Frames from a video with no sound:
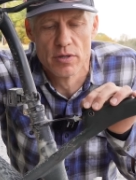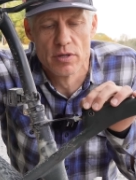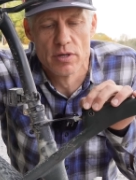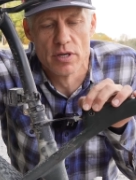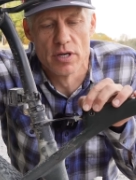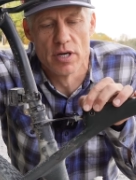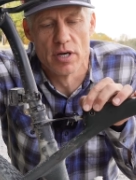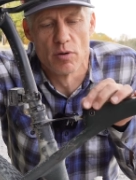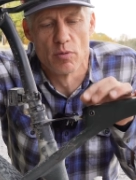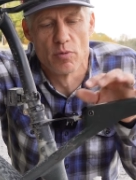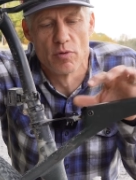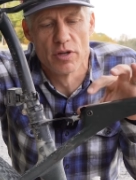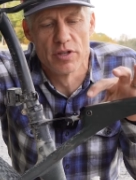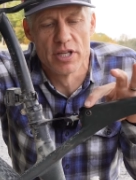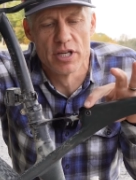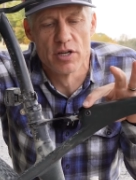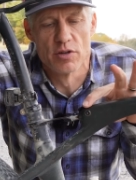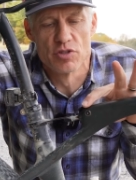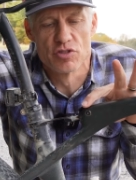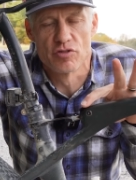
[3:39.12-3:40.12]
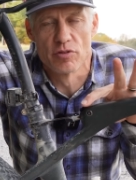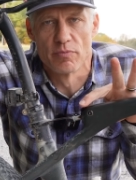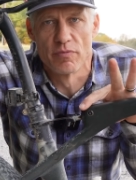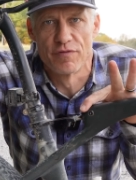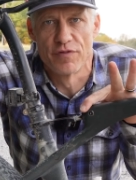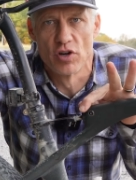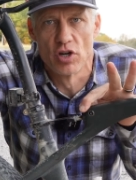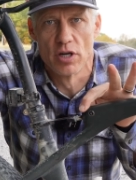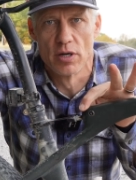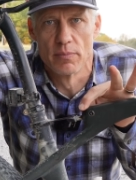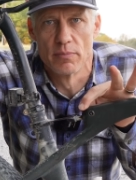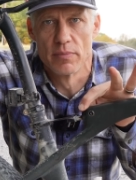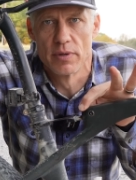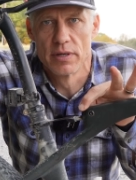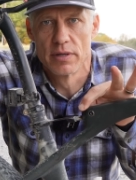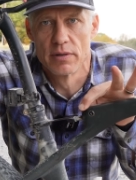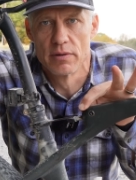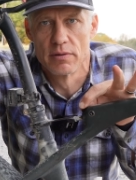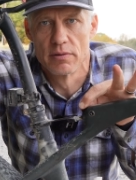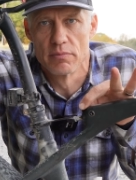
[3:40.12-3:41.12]
that goes from firm,
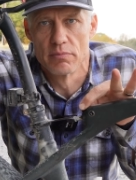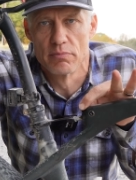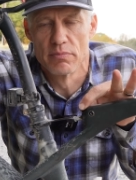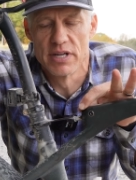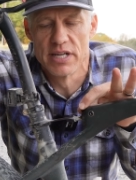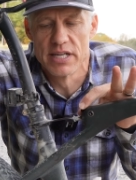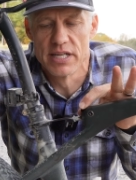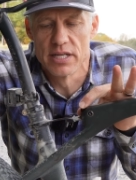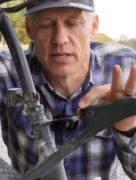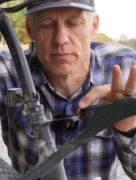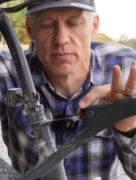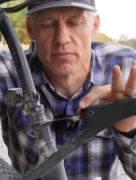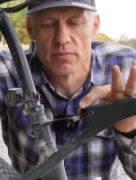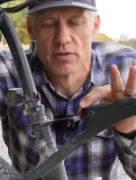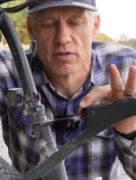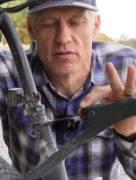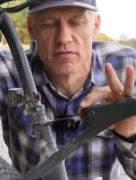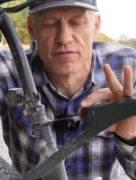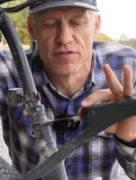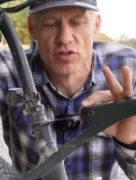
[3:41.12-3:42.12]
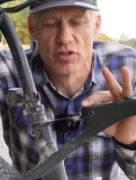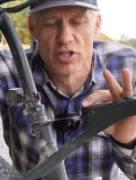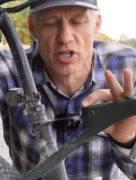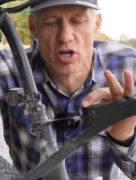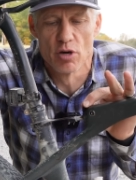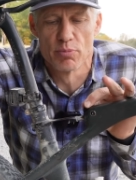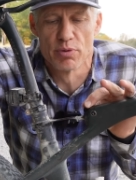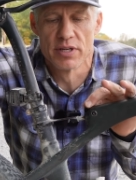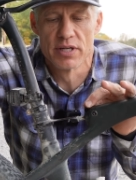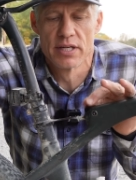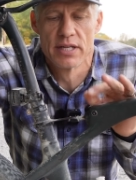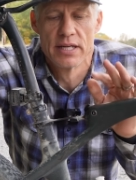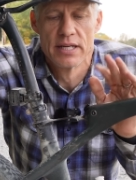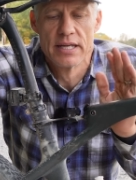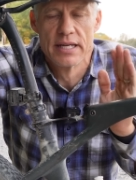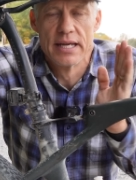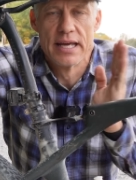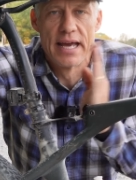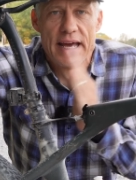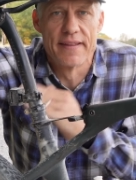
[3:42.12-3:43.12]
medium, fully open,
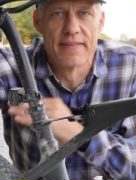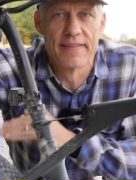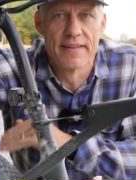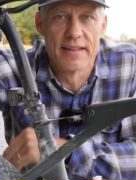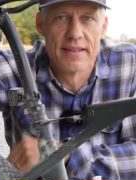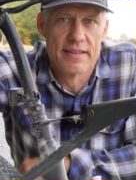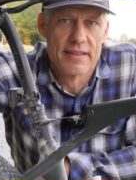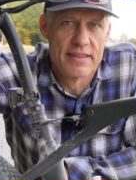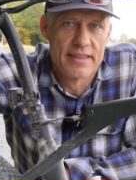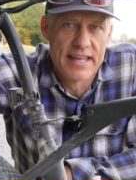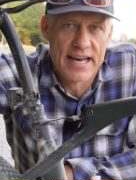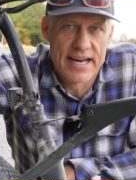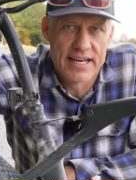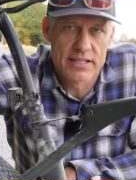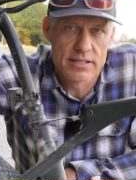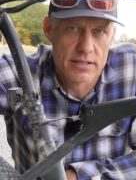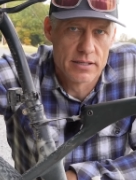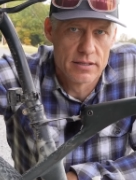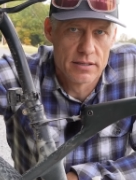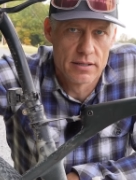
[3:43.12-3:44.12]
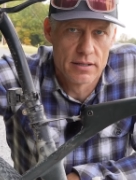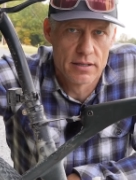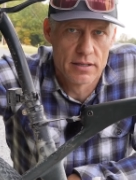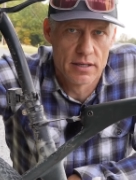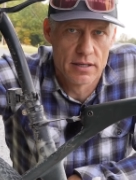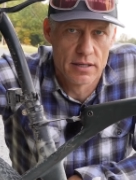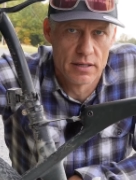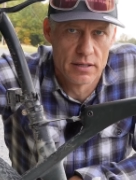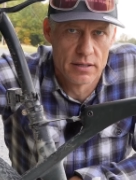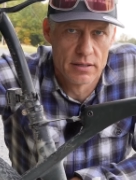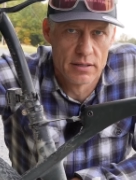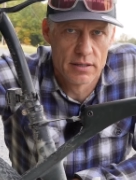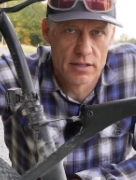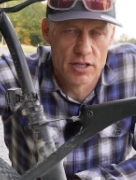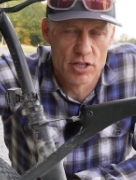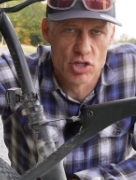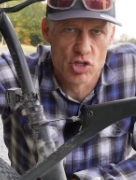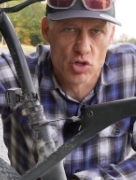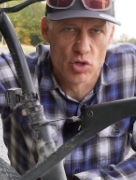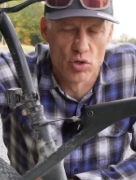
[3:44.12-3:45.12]
and that
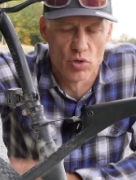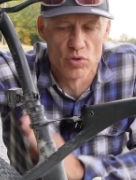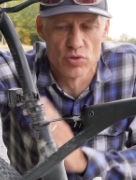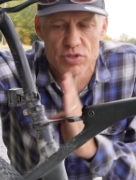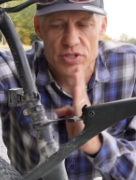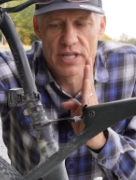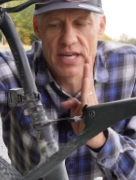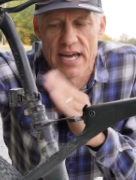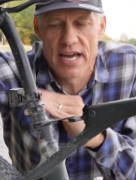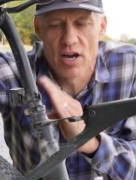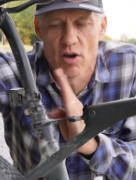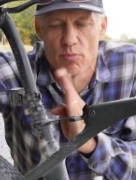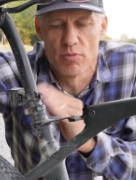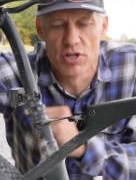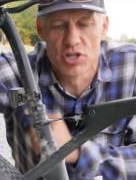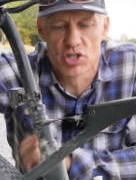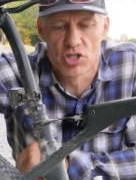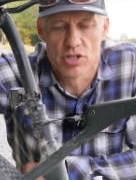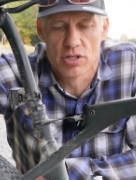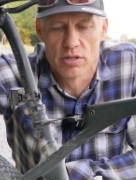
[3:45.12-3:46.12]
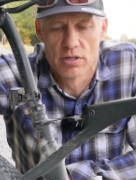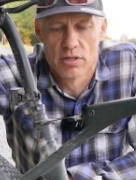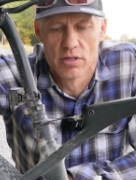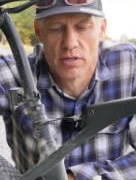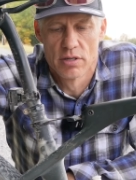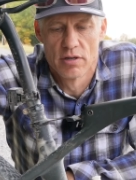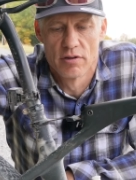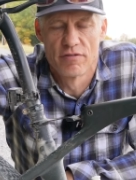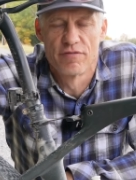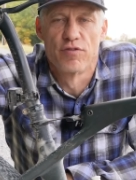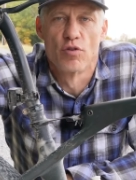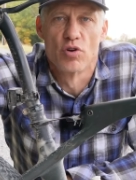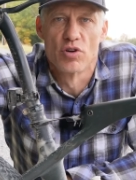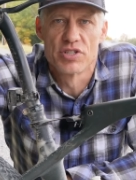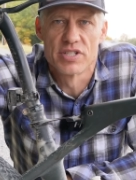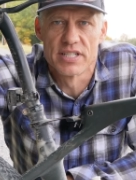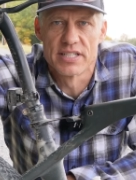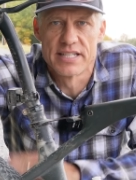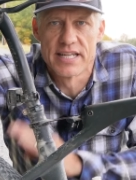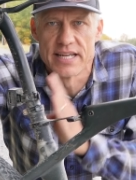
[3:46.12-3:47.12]
controls how much
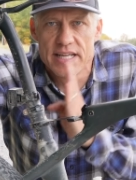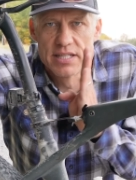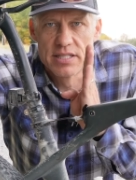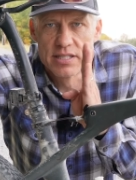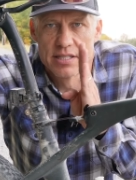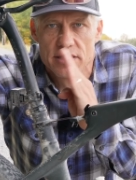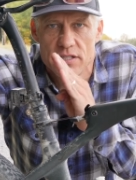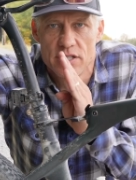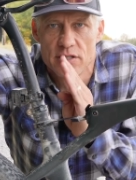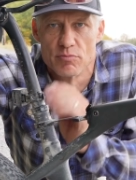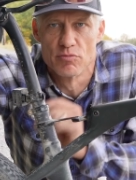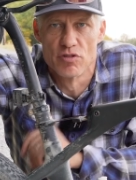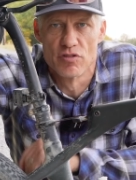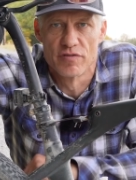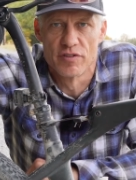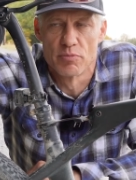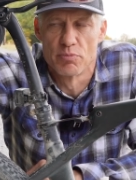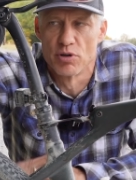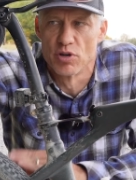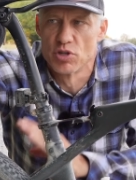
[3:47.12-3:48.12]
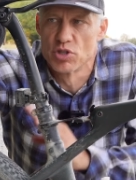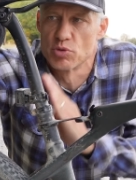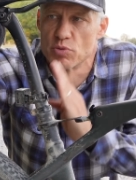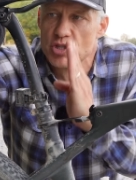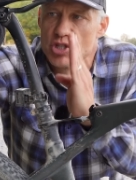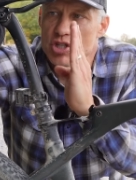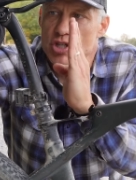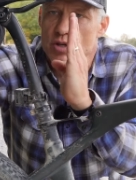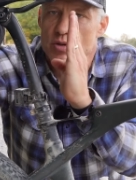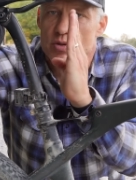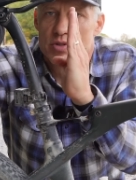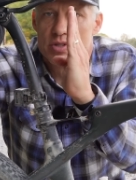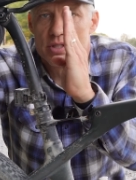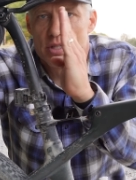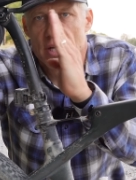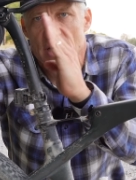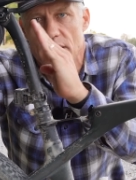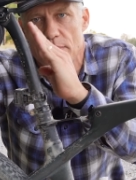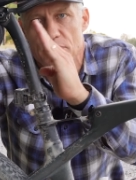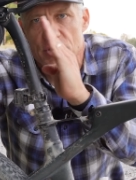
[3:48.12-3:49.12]
force it takes to move the post, which goes
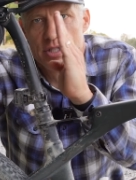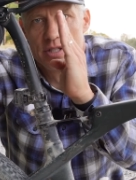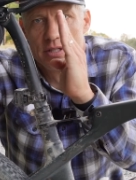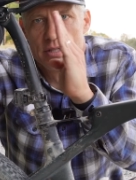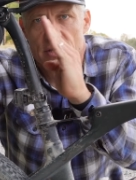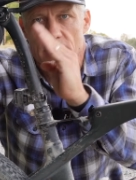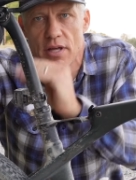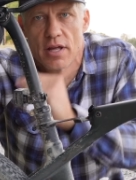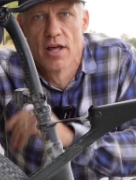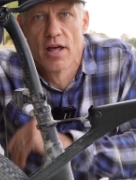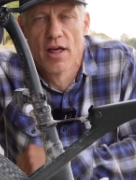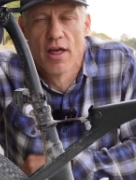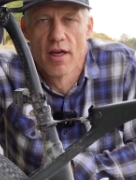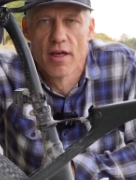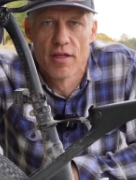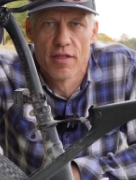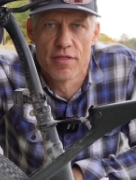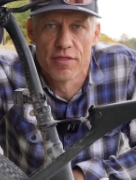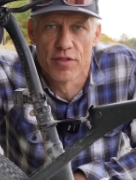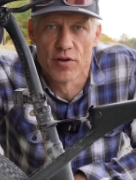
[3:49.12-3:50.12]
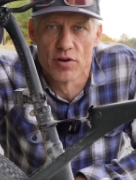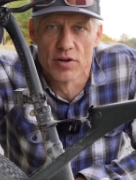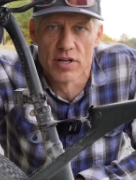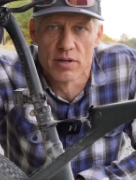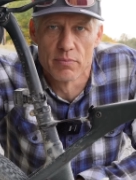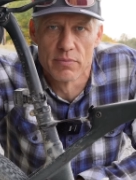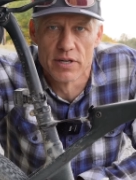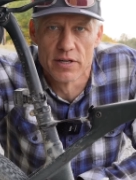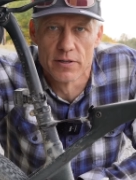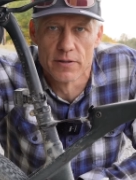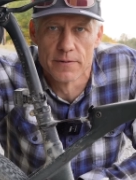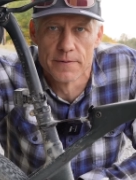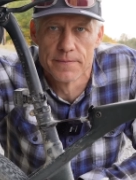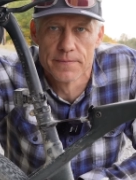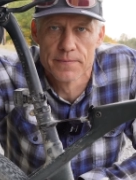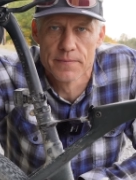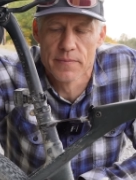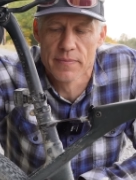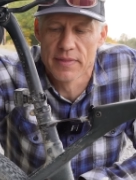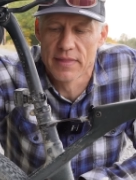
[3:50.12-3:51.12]
up to 30 mil
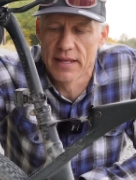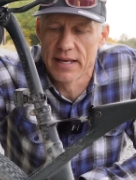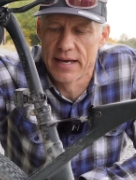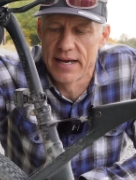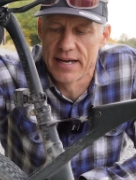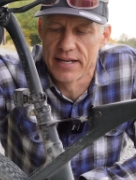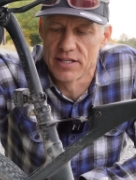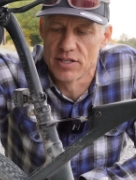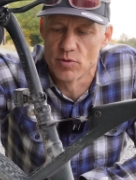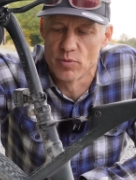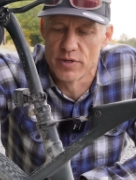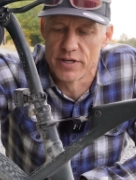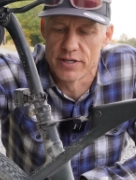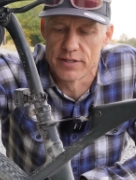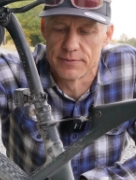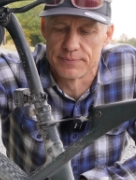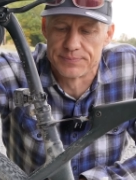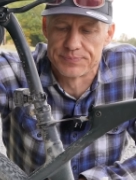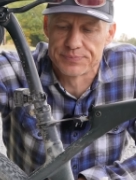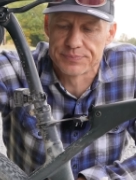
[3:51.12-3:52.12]
at the rear.